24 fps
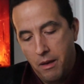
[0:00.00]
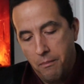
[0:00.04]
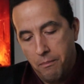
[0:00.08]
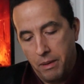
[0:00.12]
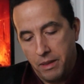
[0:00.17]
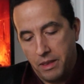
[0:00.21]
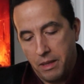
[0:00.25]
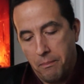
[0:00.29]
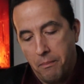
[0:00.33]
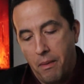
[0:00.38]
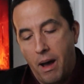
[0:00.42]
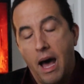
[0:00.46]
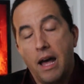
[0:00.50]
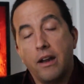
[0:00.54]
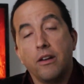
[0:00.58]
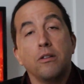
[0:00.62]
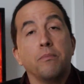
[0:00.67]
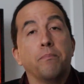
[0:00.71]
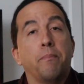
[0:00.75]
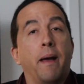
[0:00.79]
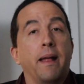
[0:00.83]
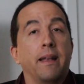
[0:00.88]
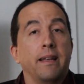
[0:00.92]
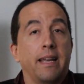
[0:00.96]
But the
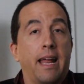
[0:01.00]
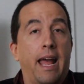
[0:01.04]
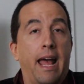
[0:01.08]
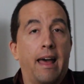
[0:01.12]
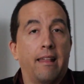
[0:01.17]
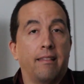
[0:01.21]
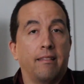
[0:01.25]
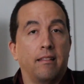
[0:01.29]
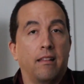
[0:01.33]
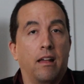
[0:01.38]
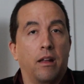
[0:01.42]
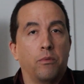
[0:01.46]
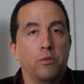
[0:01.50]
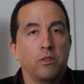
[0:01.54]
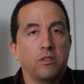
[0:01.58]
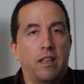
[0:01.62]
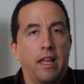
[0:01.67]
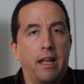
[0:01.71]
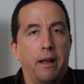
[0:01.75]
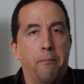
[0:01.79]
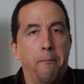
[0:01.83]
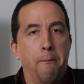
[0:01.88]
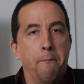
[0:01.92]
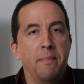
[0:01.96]
modern pentathlon was
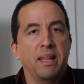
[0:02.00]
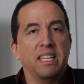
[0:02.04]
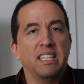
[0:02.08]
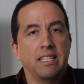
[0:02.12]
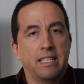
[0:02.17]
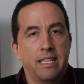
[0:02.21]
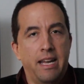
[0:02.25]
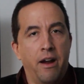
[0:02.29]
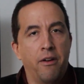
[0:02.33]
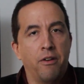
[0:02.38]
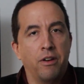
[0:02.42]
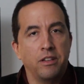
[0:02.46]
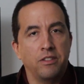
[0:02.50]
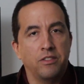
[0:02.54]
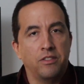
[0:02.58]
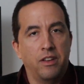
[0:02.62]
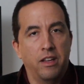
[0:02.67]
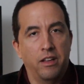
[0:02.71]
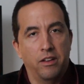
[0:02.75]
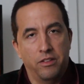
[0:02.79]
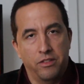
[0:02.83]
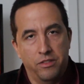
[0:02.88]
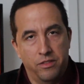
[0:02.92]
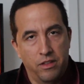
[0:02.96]
like military
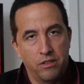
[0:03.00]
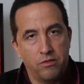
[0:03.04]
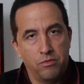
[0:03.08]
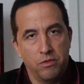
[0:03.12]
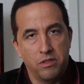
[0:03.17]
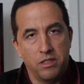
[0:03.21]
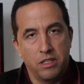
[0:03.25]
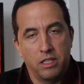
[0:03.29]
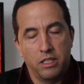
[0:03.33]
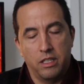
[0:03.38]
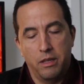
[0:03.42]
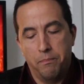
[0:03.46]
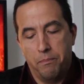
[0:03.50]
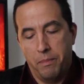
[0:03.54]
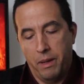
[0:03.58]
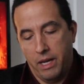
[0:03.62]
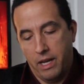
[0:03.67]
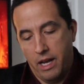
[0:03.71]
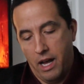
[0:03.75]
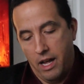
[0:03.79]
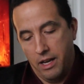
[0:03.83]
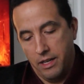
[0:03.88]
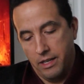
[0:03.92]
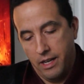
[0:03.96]
skills. This was an
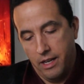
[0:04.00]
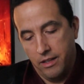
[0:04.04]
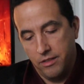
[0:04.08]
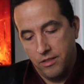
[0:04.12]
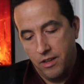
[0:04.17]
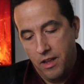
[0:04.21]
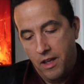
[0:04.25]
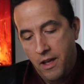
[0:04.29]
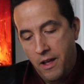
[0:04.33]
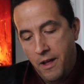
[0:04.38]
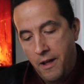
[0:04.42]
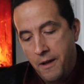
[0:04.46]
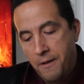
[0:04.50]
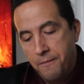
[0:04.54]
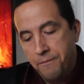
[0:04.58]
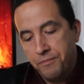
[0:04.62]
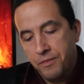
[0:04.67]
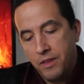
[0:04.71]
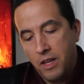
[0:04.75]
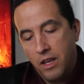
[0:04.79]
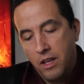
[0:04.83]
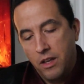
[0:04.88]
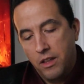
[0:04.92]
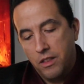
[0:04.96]
Olympic contest.
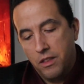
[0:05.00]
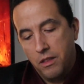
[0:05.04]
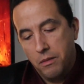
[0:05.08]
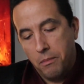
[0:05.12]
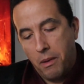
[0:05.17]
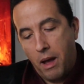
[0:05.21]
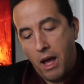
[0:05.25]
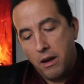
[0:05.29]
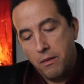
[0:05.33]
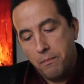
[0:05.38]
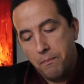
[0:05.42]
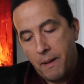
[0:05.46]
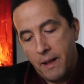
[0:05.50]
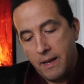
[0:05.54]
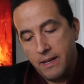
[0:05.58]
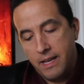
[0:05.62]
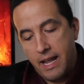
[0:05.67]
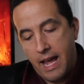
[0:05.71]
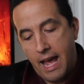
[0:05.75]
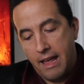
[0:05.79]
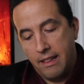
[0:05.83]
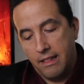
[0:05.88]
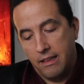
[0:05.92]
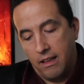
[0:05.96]
Modern
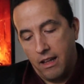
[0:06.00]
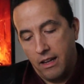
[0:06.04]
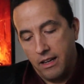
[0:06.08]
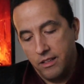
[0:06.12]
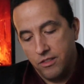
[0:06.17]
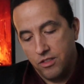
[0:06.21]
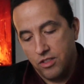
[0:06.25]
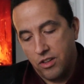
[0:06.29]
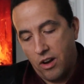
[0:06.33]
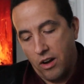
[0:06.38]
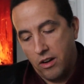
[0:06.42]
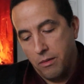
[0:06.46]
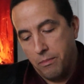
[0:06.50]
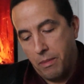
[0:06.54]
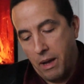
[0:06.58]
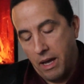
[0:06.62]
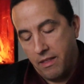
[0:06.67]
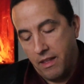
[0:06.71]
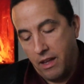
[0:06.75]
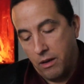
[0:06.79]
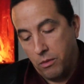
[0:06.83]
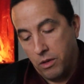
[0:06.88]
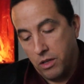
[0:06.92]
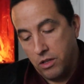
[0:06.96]
pentathlon had started by
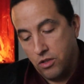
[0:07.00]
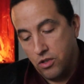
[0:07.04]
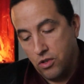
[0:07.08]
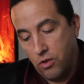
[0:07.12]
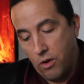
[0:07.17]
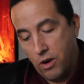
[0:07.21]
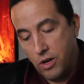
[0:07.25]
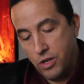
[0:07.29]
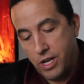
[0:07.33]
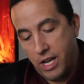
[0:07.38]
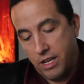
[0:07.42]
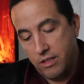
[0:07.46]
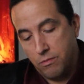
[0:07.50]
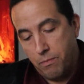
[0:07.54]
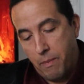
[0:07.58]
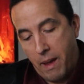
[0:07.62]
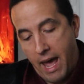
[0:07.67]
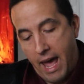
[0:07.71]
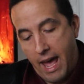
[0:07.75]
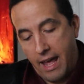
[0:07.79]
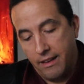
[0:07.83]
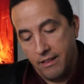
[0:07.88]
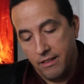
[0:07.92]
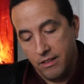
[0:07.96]
then with George S.
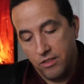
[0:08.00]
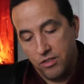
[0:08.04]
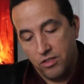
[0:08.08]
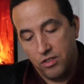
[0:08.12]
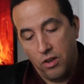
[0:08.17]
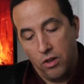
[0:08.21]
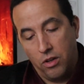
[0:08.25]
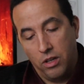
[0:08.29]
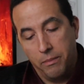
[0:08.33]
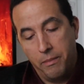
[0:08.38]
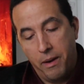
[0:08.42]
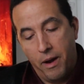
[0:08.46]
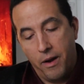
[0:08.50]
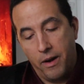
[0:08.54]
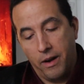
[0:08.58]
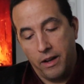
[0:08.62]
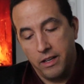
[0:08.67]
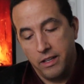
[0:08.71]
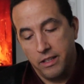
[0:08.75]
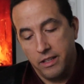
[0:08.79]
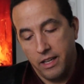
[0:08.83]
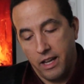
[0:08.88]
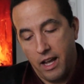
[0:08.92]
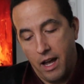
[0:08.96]
Patton, the sole
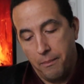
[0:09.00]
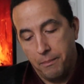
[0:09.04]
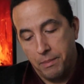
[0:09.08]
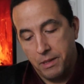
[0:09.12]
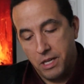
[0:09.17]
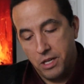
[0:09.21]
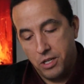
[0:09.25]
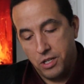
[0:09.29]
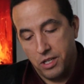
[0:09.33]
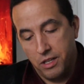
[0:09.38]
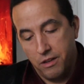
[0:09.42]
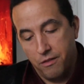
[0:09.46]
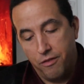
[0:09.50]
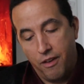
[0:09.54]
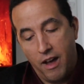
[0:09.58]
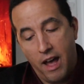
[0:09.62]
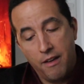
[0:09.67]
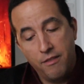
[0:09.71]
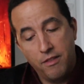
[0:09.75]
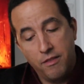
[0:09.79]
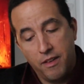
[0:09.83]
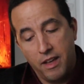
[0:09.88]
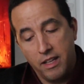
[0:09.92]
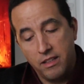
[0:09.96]
American in the competition.
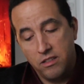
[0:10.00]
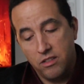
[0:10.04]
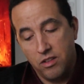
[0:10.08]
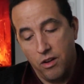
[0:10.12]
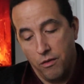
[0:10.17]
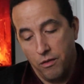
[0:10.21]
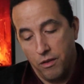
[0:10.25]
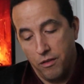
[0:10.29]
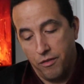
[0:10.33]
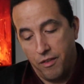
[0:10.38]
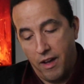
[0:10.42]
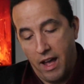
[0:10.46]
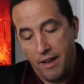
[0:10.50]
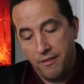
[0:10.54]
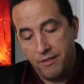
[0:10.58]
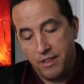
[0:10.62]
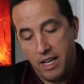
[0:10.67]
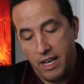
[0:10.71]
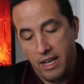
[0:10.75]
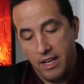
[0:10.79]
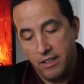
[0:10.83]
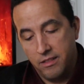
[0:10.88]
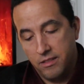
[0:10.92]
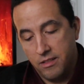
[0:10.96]
Five events over 5
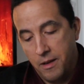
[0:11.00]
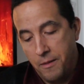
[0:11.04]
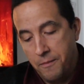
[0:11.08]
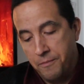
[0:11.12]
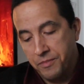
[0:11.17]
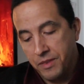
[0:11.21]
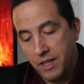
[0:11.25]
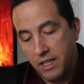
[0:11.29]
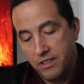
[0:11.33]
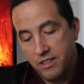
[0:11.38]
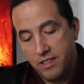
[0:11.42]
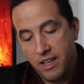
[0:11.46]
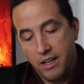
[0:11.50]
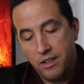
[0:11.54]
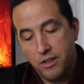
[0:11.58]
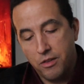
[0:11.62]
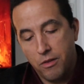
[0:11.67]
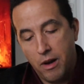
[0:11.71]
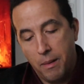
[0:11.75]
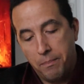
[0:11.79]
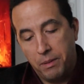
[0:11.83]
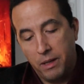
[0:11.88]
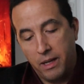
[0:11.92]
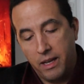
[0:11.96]
days, set
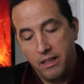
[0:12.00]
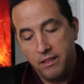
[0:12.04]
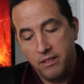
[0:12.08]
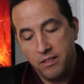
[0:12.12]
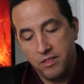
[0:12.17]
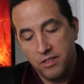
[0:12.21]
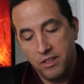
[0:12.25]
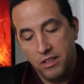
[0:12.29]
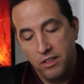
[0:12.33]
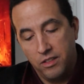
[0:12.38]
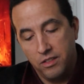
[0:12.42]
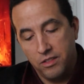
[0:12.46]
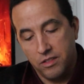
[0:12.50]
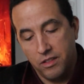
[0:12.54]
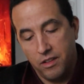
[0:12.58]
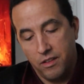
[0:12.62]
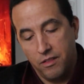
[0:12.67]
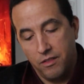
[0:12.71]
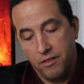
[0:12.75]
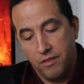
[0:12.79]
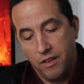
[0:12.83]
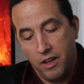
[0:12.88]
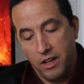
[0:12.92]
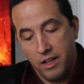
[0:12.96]
to replicate the skills
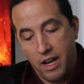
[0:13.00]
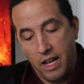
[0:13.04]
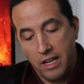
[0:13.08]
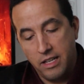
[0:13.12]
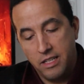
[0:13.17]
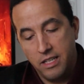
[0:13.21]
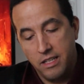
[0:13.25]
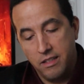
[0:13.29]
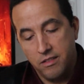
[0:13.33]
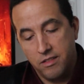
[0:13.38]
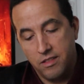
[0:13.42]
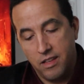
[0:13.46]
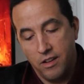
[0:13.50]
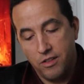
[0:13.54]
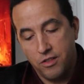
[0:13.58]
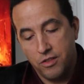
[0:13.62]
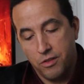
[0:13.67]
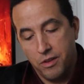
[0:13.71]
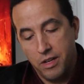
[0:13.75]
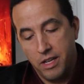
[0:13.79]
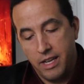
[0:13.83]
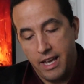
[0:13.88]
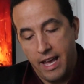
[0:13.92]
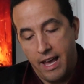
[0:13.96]
of a 19th
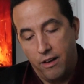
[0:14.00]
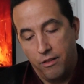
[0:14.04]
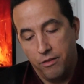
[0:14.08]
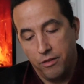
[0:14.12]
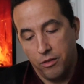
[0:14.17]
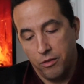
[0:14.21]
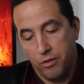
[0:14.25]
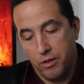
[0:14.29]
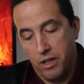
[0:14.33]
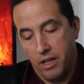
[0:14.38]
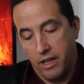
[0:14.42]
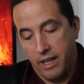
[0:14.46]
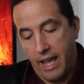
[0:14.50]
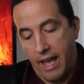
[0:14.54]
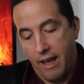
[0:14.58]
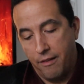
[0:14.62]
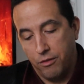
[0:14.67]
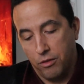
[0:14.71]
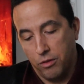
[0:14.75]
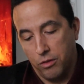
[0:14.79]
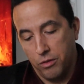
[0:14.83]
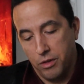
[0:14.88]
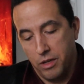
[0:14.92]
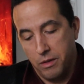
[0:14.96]
century
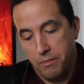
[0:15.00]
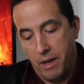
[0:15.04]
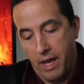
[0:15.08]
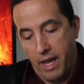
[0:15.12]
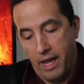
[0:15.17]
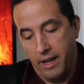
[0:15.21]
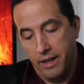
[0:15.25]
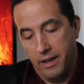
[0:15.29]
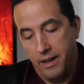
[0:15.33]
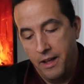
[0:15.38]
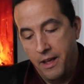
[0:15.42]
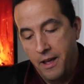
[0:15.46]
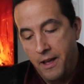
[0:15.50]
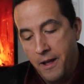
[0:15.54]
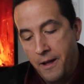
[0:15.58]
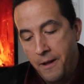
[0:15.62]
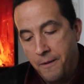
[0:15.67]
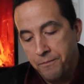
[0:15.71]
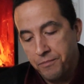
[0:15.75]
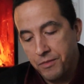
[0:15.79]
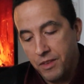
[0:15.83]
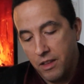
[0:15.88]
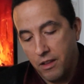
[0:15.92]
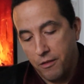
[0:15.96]
cavalryman.
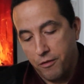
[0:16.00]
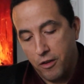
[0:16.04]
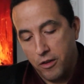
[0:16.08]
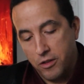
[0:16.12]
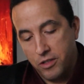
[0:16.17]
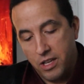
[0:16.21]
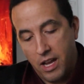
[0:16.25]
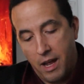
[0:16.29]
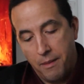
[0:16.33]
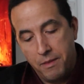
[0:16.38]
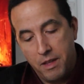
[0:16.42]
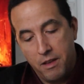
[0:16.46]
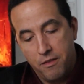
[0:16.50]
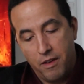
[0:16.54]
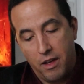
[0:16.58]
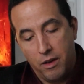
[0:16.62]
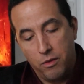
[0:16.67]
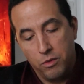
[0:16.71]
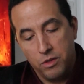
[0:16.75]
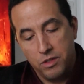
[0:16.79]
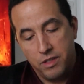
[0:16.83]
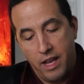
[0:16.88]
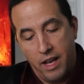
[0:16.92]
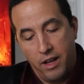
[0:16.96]
The first time the
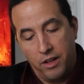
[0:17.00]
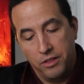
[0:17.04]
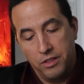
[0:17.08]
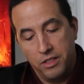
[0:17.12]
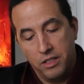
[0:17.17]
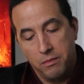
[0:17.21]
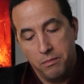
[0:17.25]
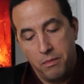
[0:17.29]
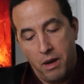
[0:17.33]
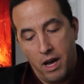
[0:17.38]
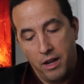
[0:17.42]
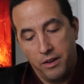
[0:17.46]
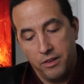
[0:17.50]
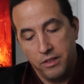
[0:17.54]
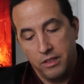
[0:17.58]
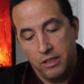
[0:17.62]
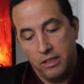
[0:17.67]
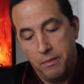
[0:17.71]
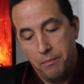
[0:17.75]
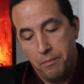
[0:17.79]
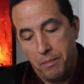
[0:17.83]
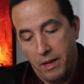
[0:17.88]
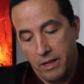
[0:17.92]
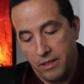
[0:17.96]
event was held in the modern
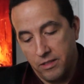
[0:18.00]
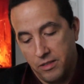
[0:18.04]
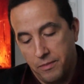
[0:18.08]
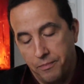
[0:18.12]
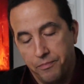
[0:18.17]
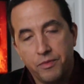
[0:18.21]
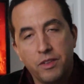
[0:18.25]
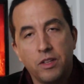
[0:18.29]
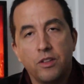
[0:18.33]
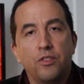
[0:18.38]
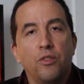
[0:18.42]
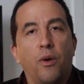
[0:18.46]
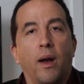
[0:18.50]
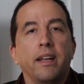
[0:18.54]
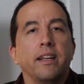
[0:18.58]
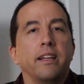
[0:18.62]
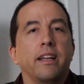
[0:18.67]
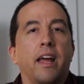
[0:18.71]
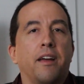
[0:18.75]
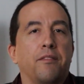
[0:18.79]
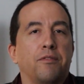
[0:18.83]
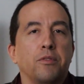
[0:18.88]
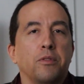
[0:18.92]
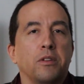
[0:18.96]
Olympics. So I
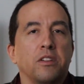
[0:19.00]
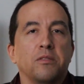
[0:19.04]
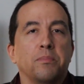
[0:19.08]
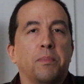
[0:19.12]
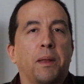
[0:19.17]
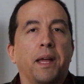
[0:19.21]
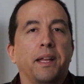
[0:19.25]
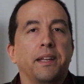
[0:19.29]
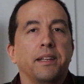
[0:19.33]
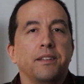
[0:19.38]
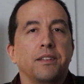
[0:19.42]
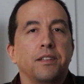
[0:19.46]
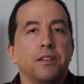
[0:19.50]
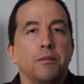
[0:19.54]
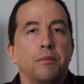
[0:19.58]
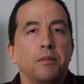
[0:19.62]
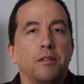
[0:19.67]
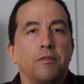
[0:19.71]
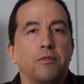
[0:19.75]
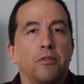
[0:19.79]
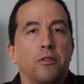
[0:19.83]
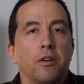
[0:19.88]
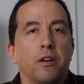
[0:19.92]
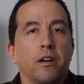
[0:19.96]
didn't have to explain it to you
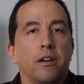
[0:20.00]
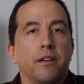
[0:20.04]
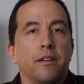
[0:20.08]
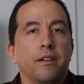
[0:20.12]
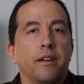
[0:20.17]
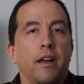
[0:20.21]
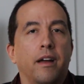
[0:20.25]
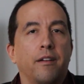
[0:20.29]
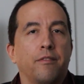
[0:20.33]
before.